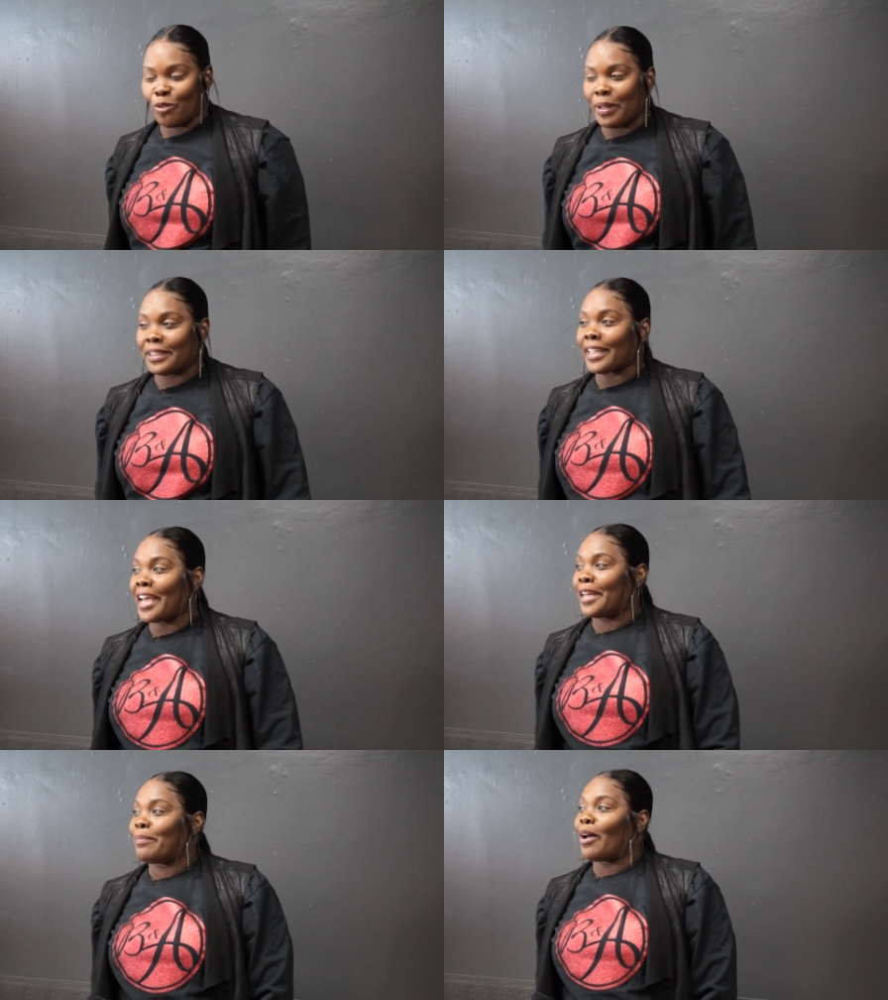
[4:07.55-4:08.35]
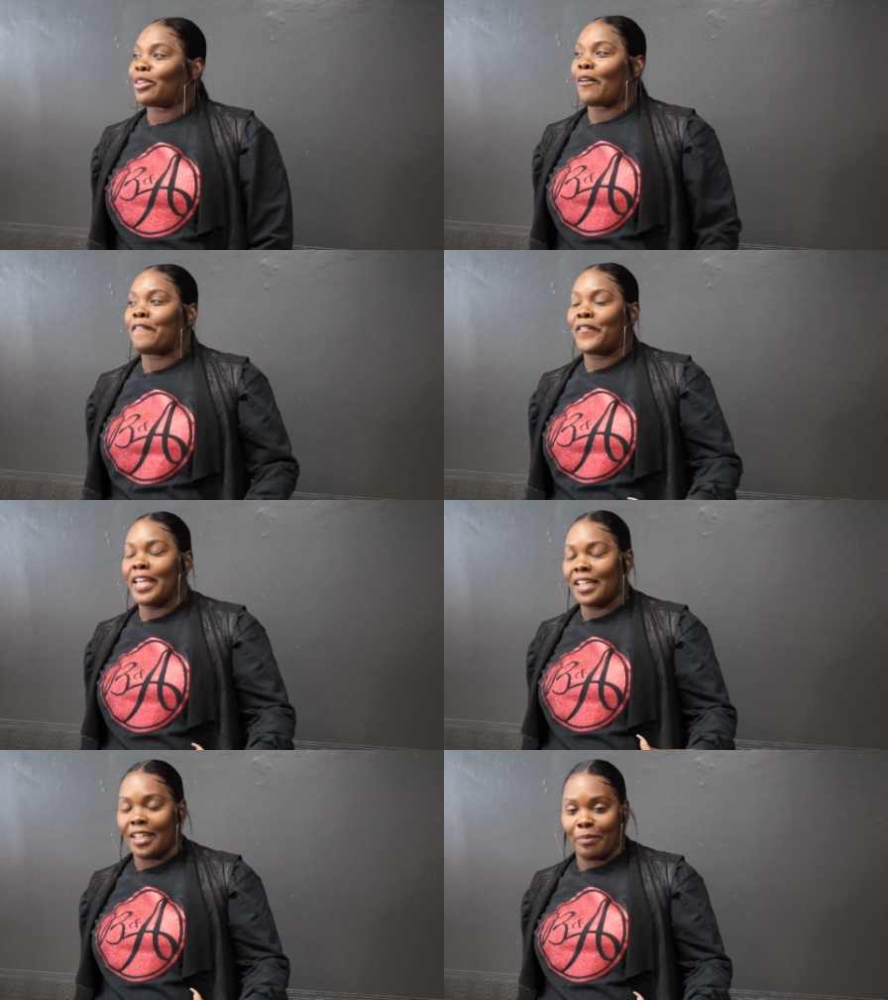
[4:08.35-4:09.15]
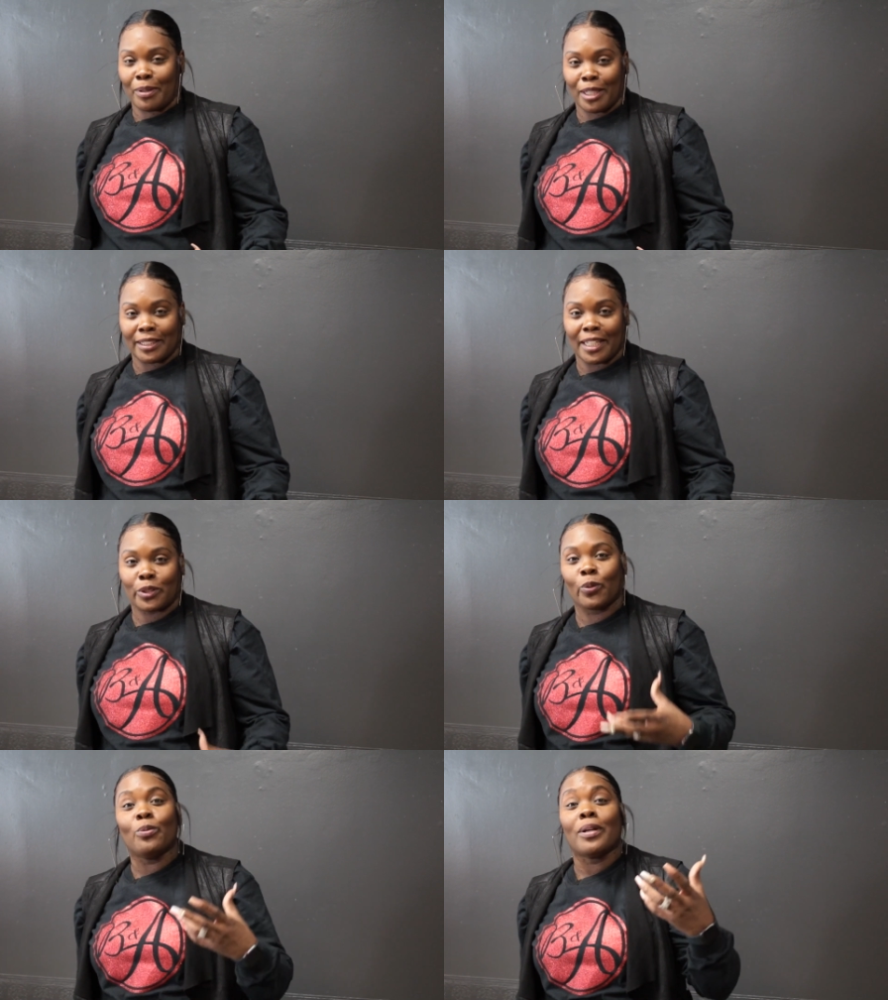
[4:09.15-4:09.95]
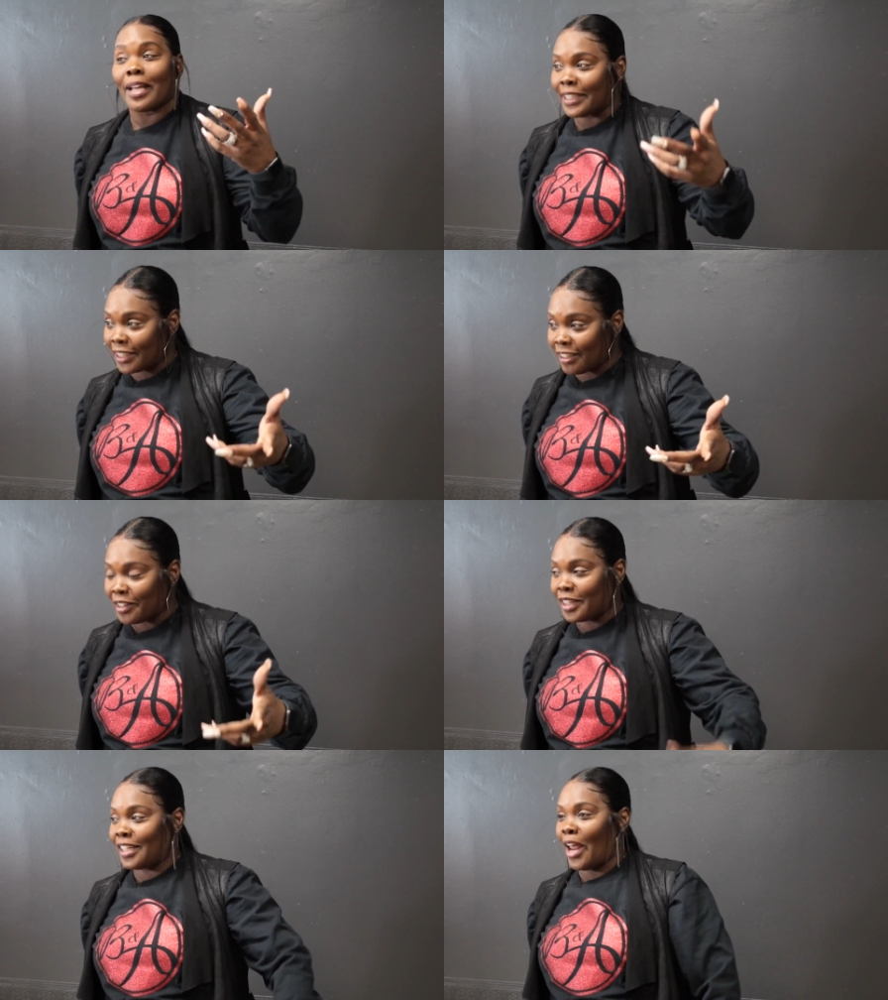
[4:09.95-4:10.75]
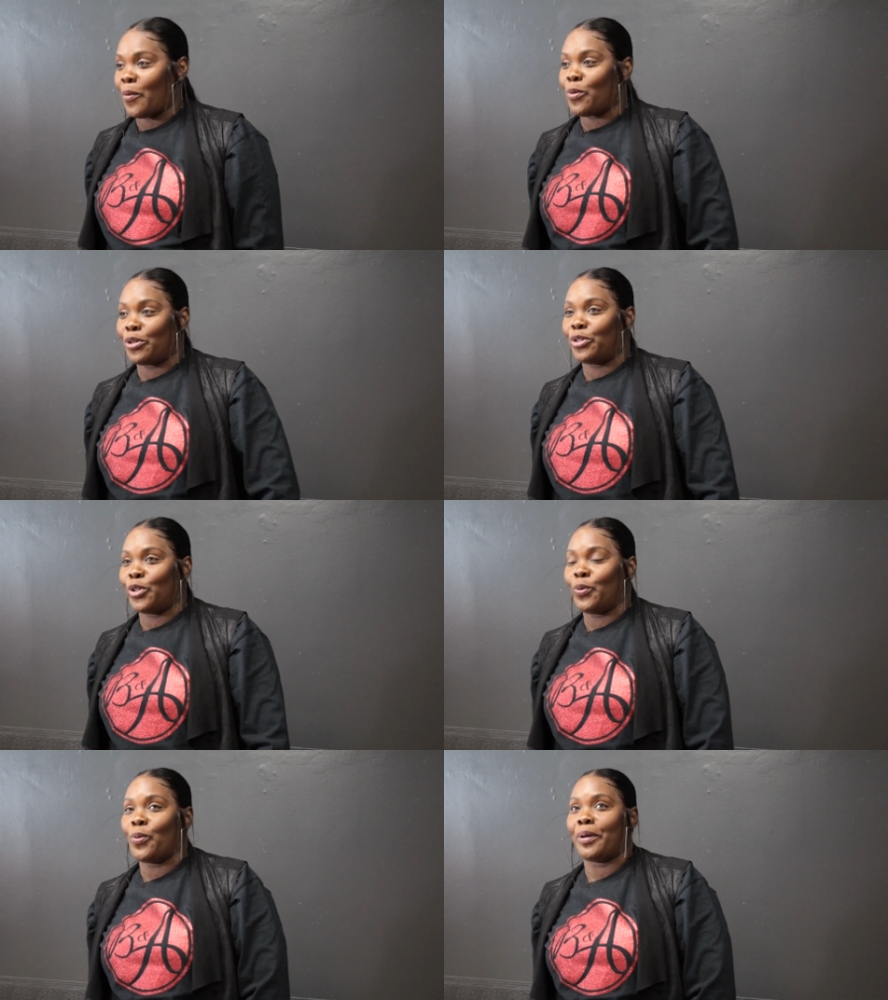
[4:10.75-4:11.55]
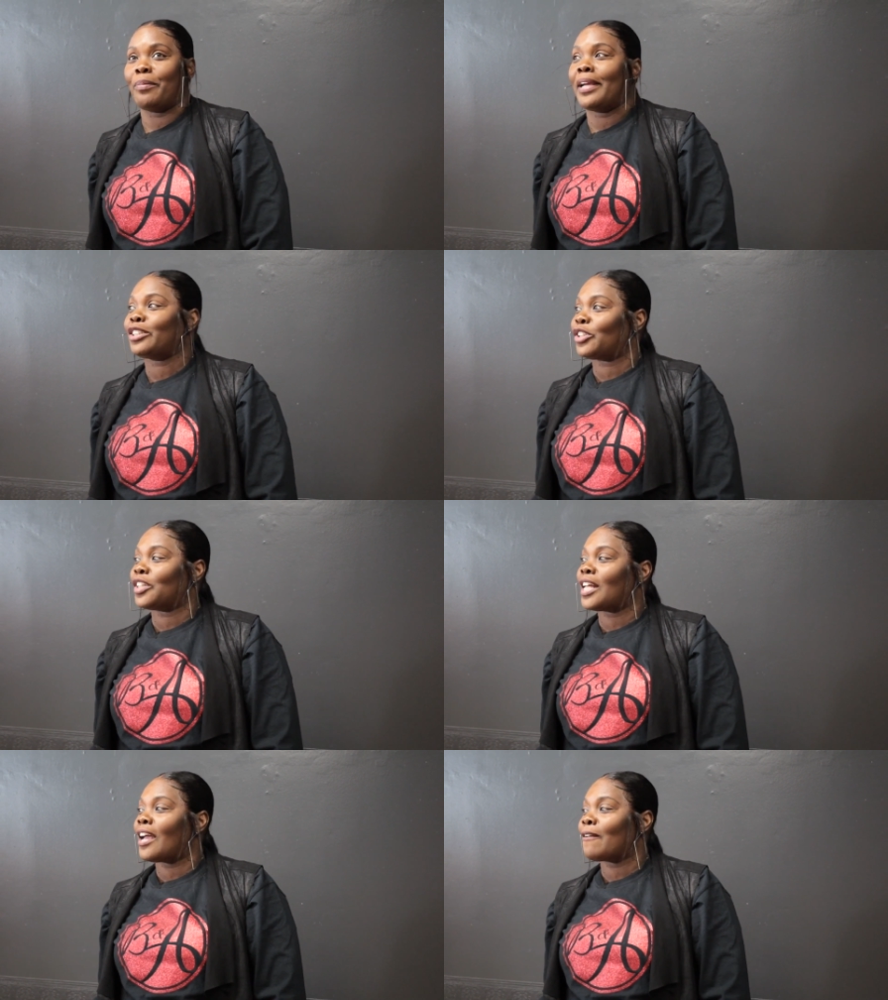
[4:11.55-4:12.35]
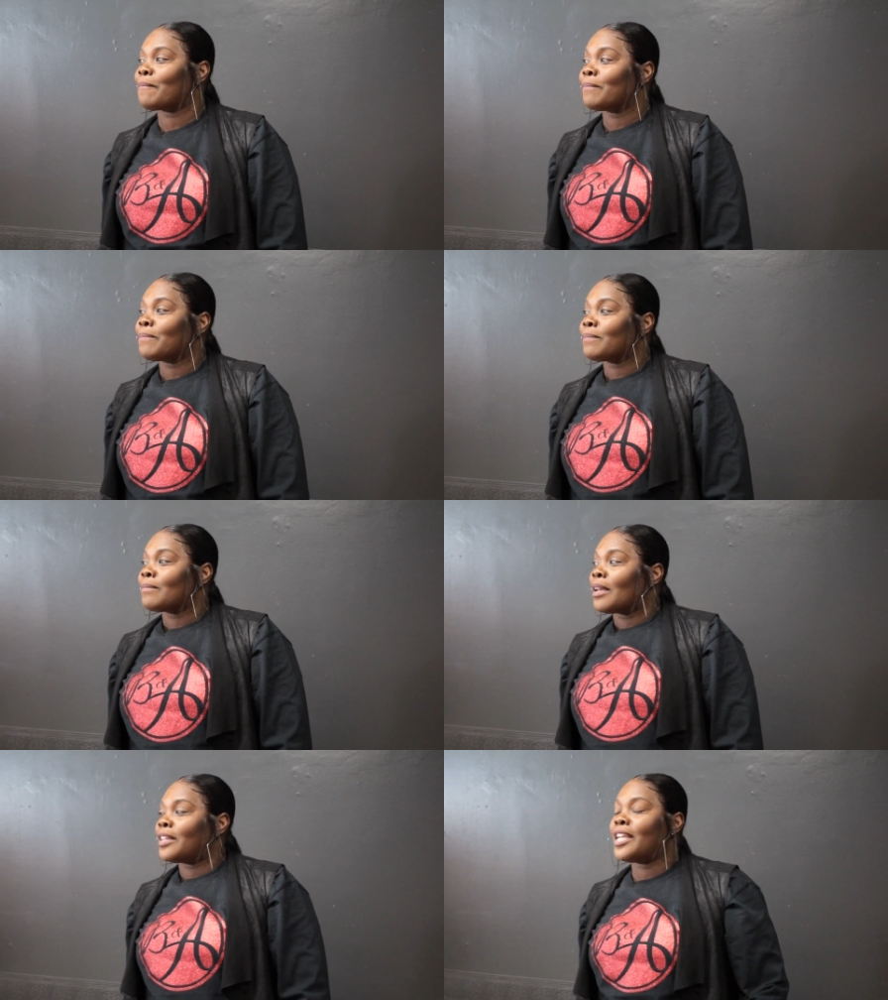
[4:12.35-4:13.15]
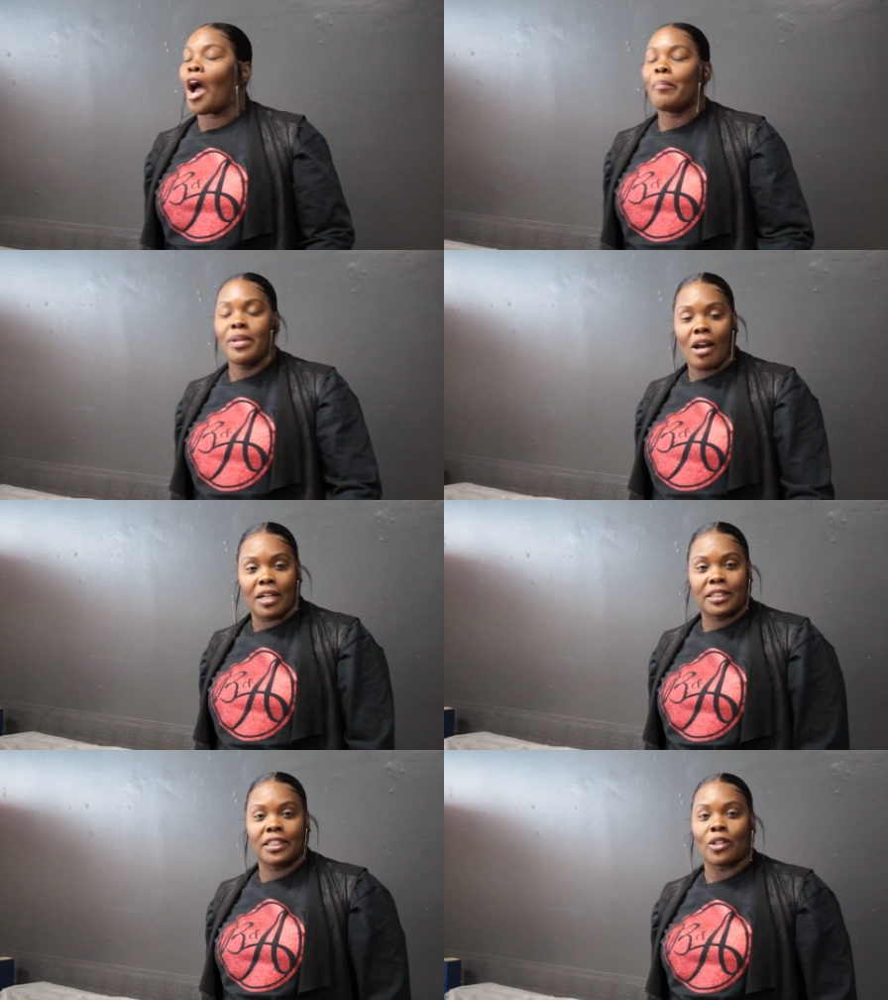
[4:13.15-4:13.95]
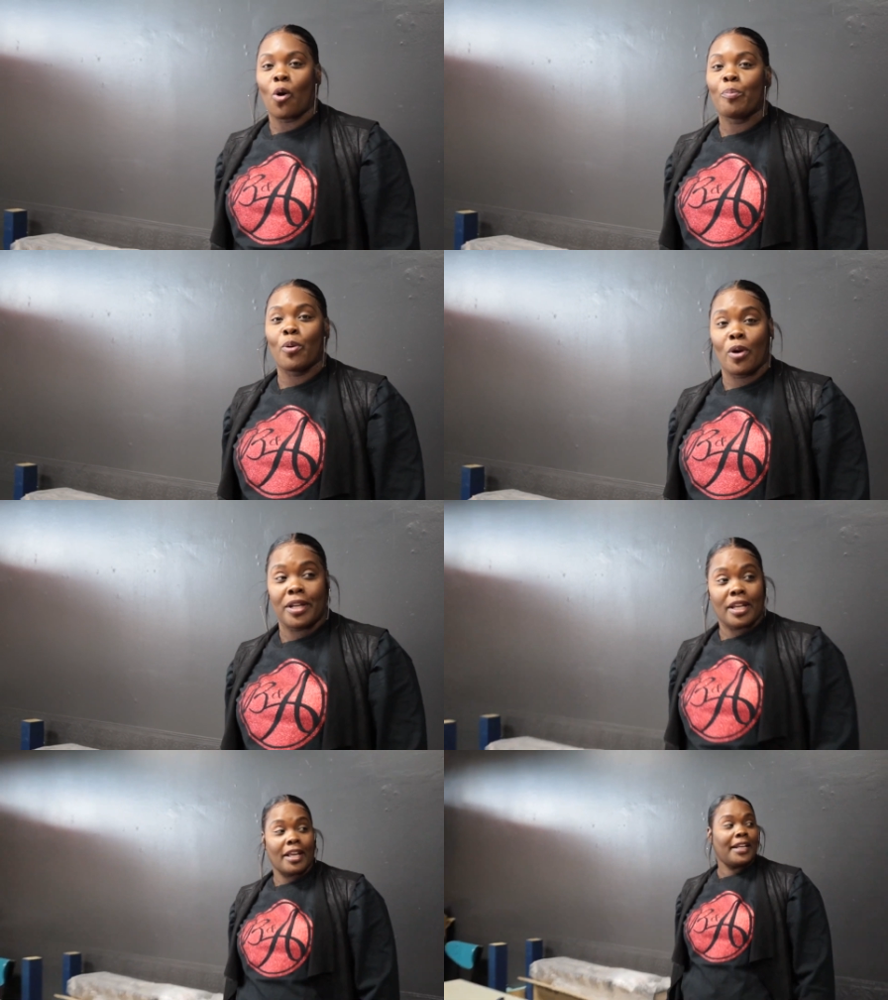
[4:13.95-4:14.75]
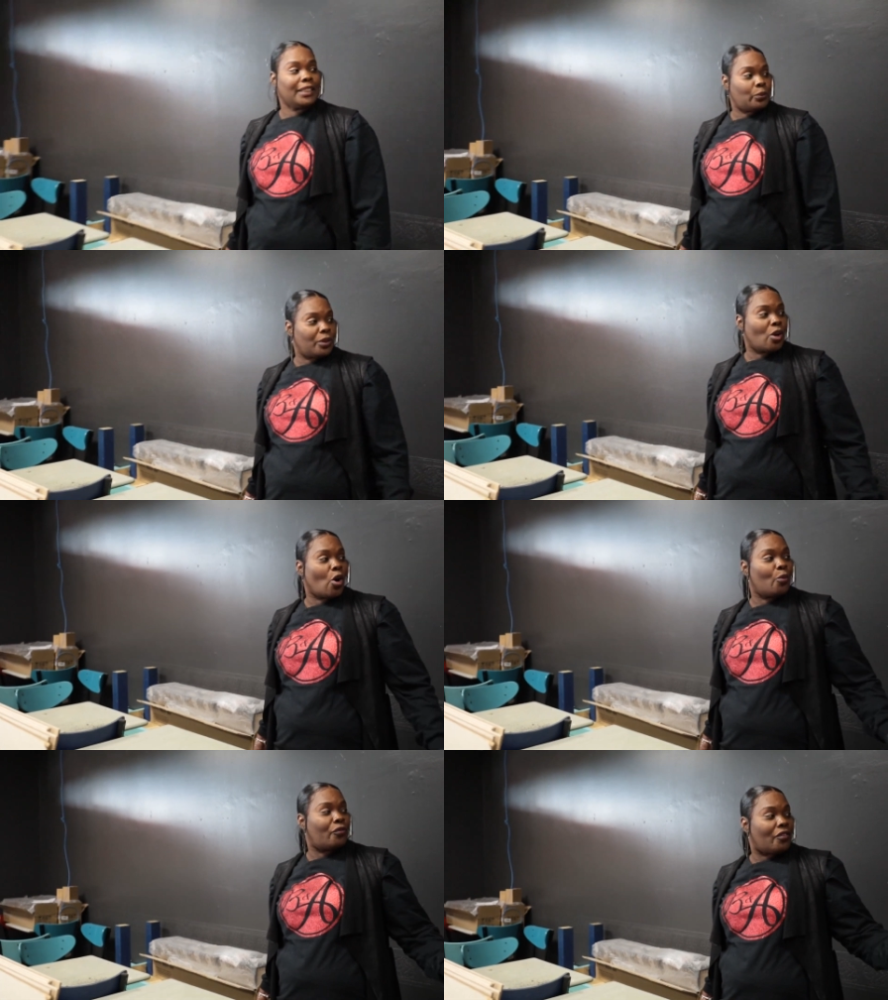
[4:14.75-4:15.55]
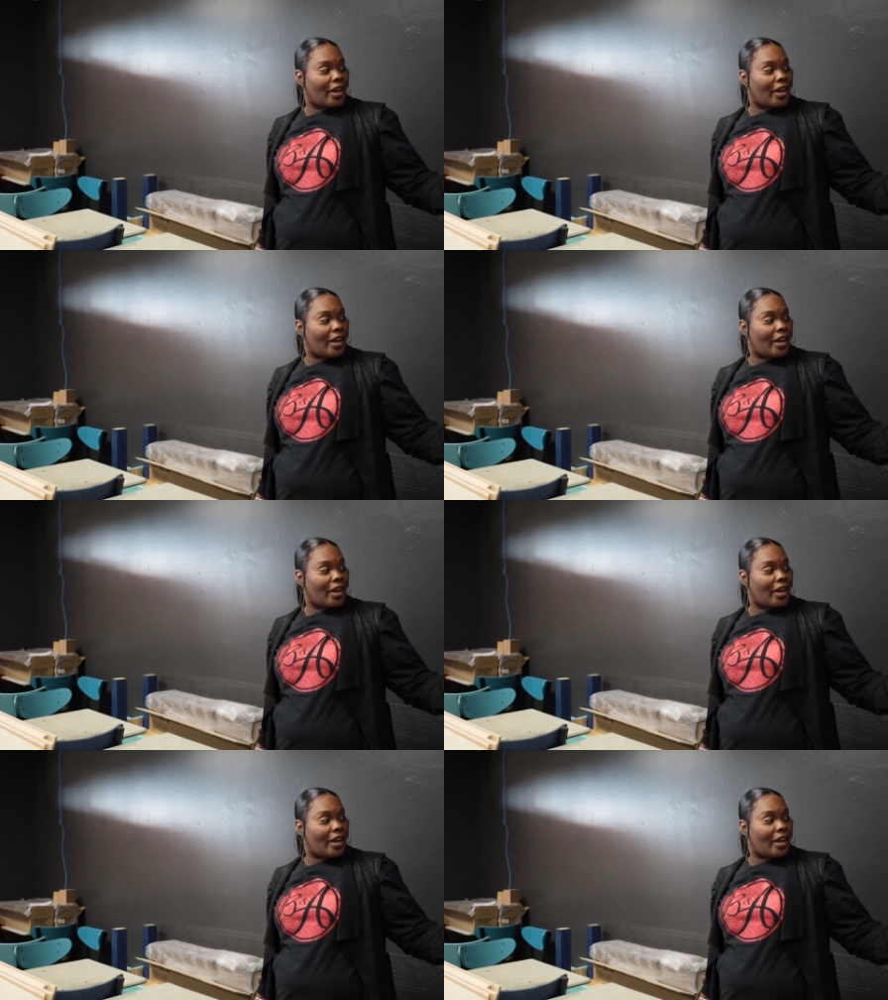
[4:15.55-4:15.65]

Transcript: I'm excited about the feeling, because that's another thing that we want to do. We want to make sure that the ambiance is on point, and that's where we're going.